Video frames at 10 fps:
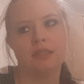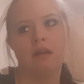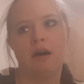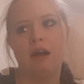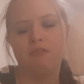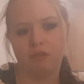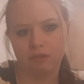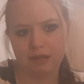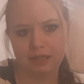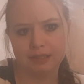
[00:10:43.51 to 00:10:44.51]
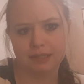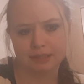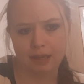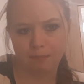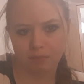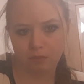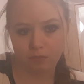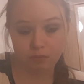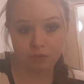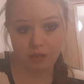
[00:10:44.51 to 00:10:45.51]
Like, for example,
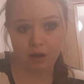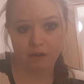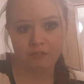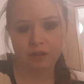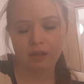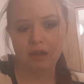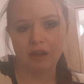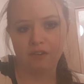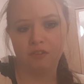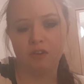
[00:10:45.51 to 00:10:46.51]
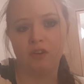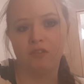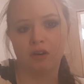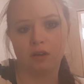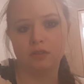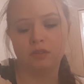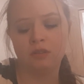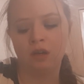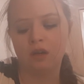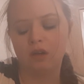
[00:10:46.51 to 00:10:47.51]
that I've given you've gone
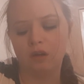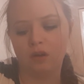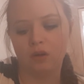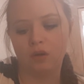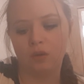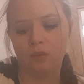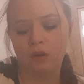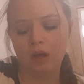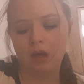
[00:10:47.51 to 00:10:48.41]
to,